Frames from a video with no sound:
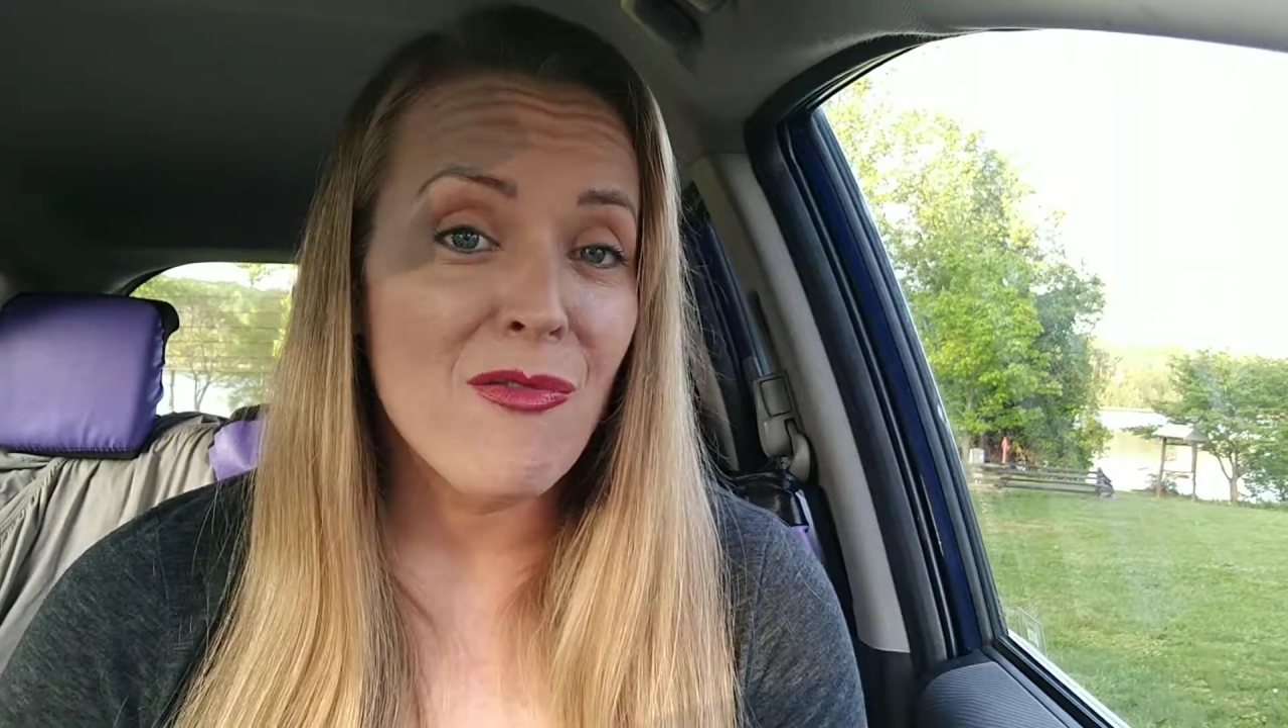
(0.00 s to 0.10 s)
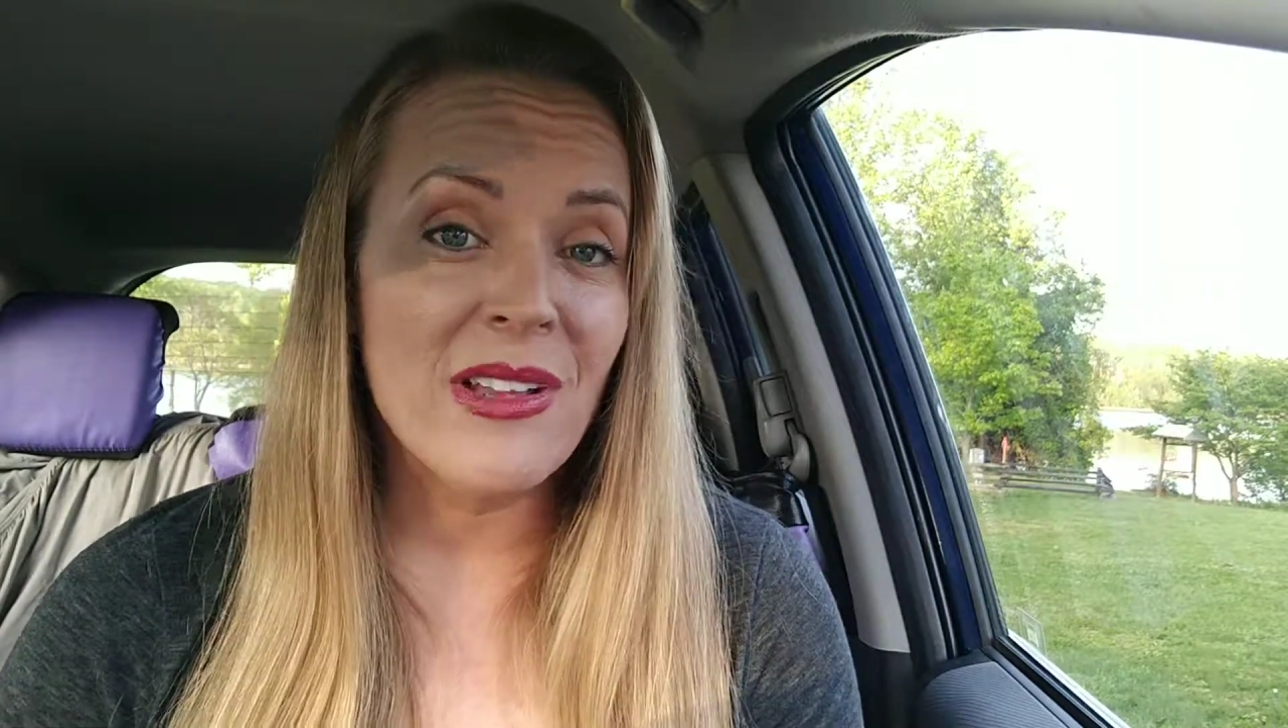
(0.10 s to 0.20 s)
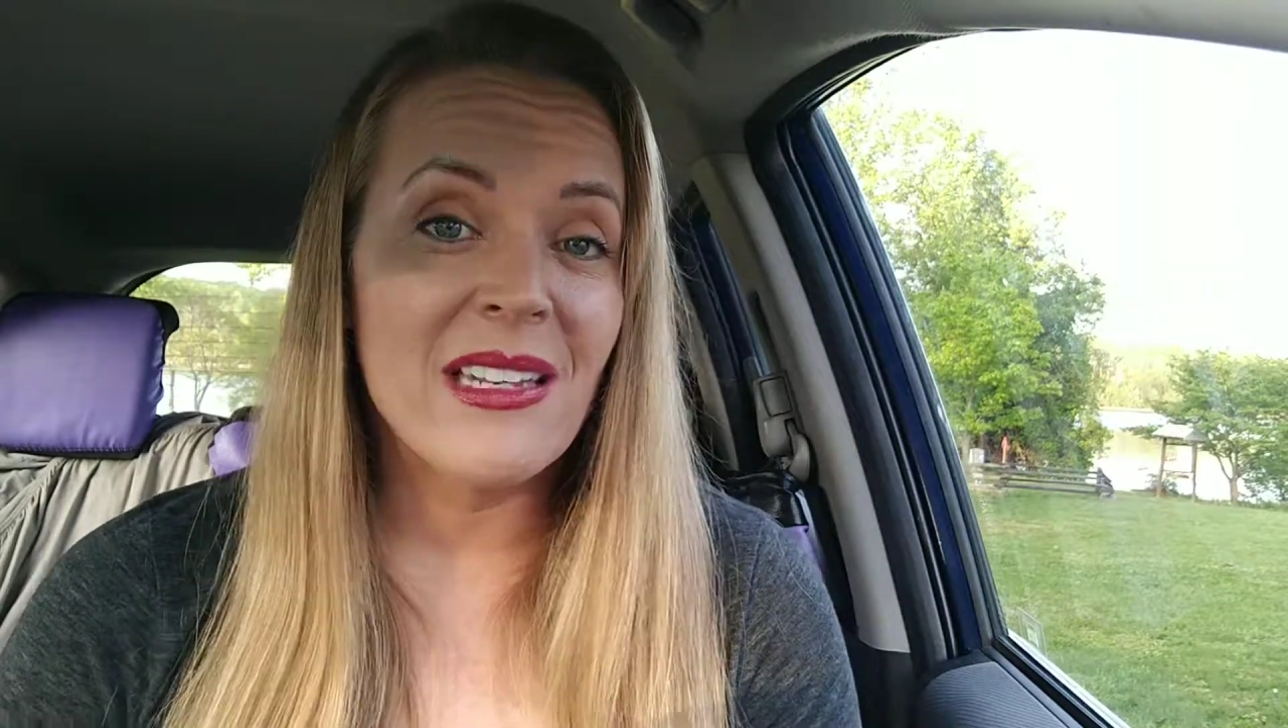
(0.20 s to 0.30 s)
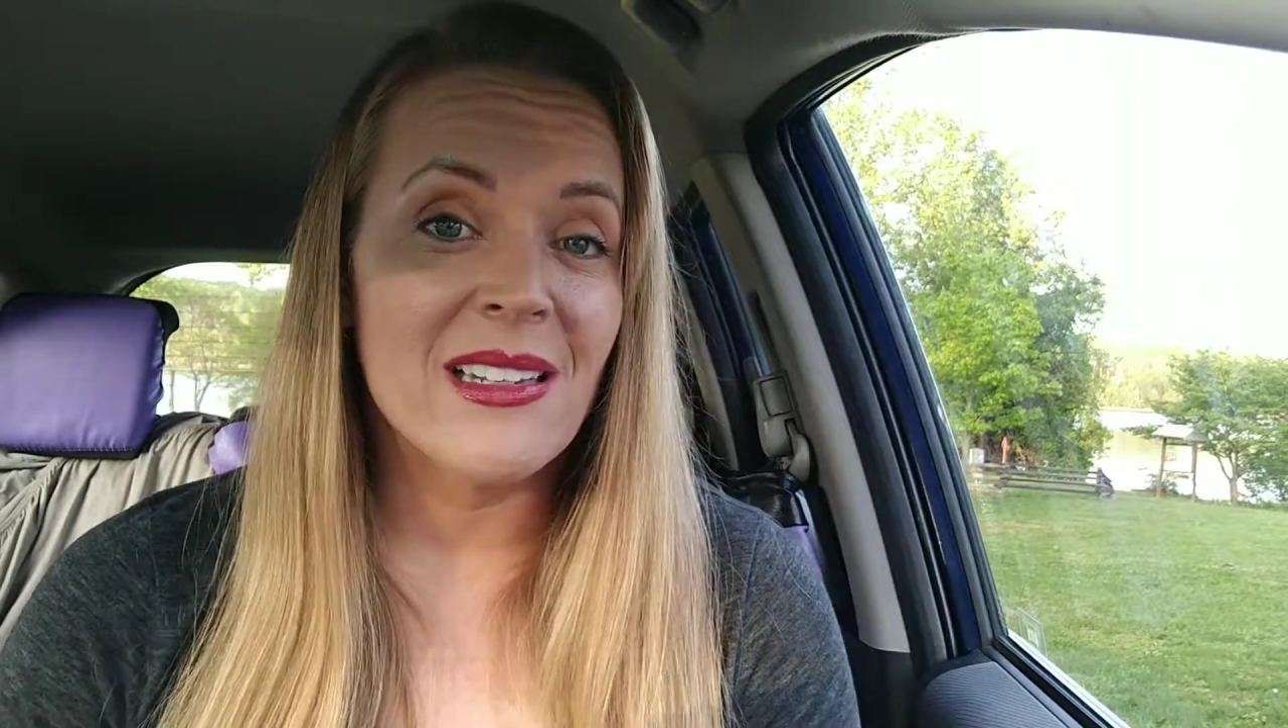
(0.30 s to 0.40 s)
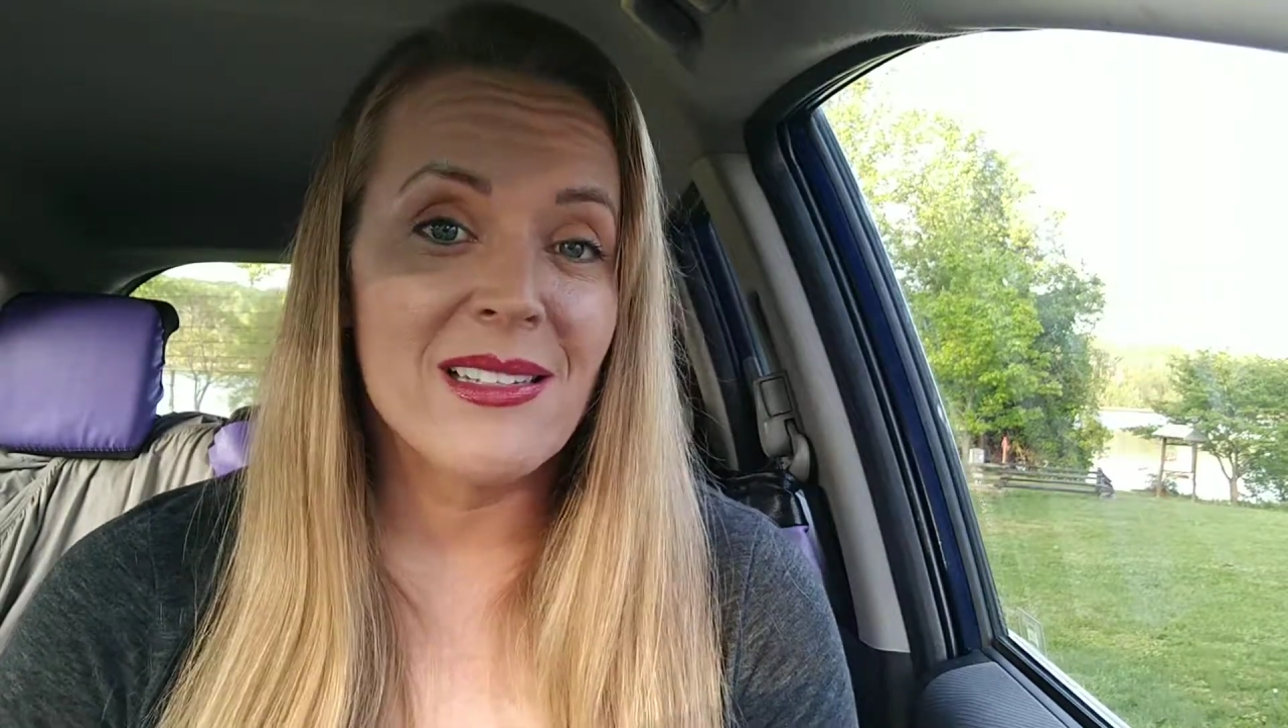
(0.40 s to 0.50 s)

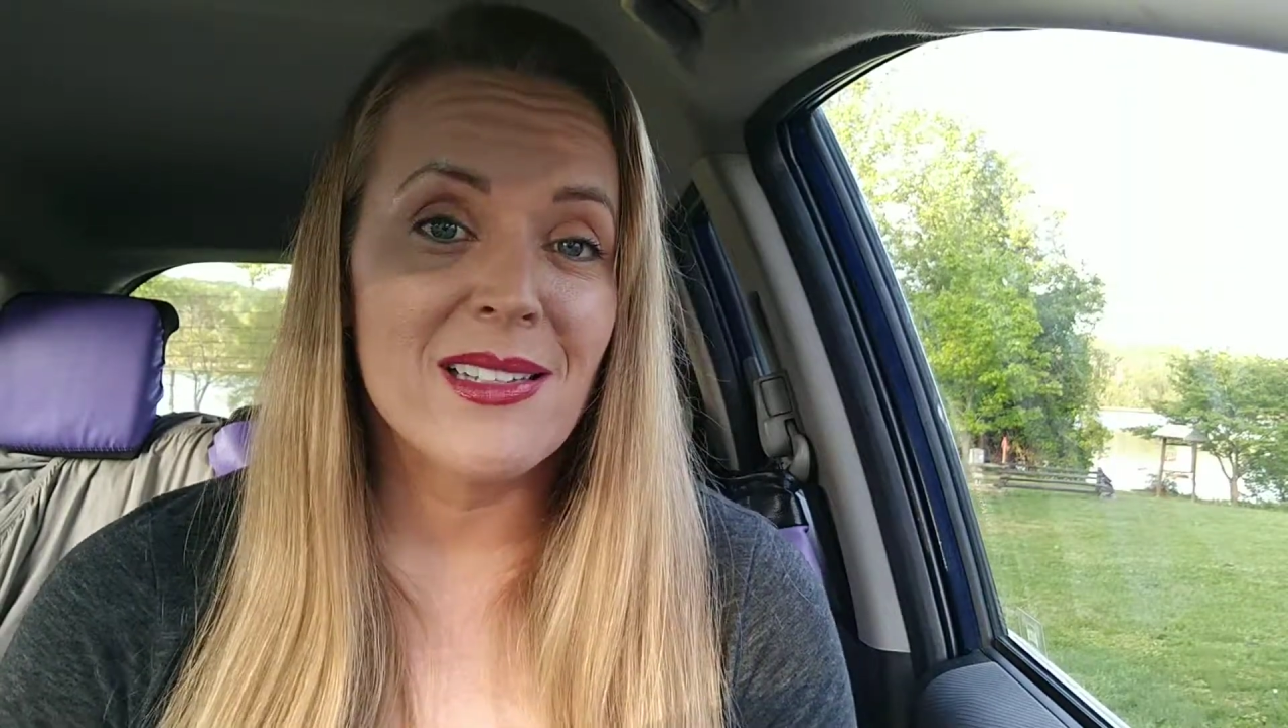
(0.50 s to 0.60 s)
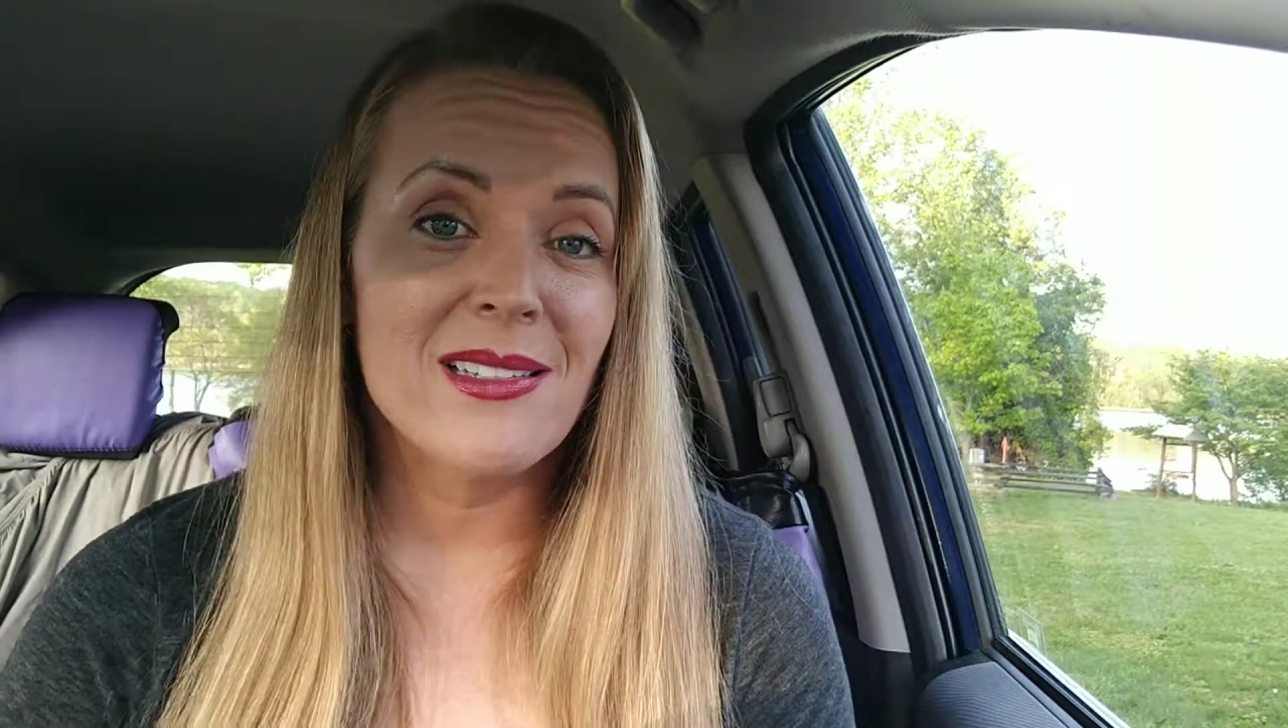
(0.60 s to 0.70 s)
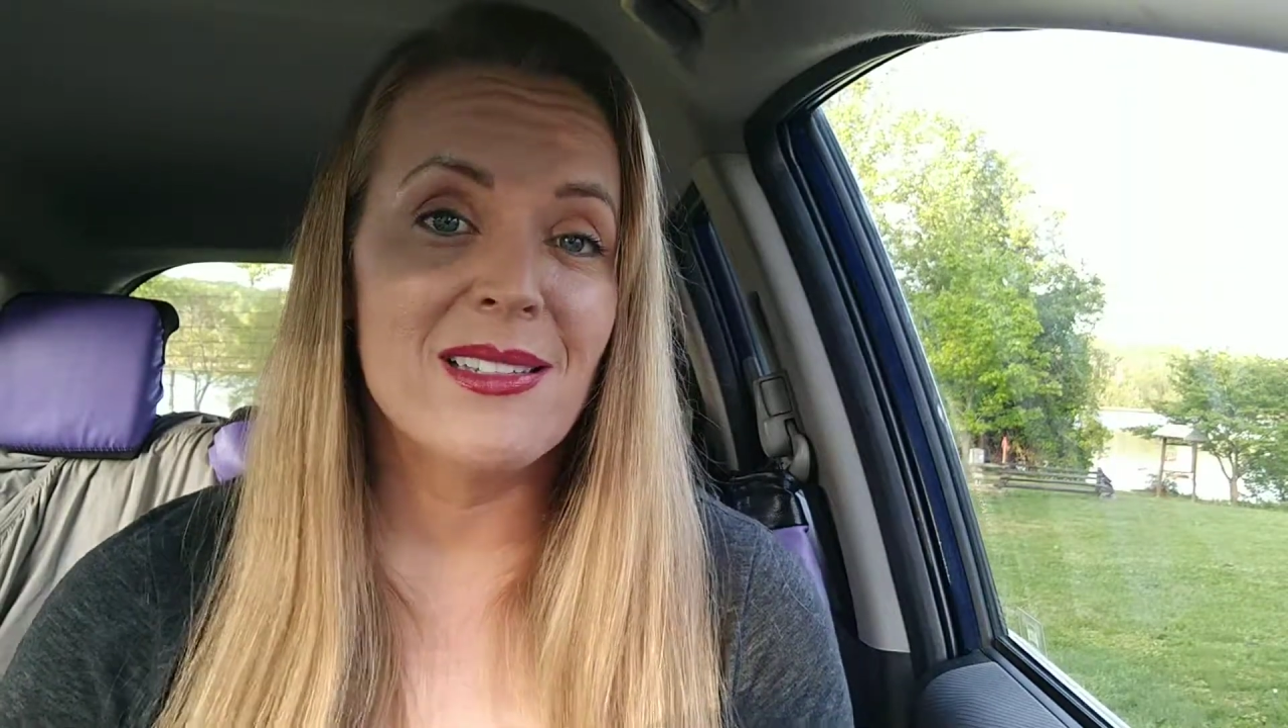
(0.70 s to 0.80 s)
weaknesses,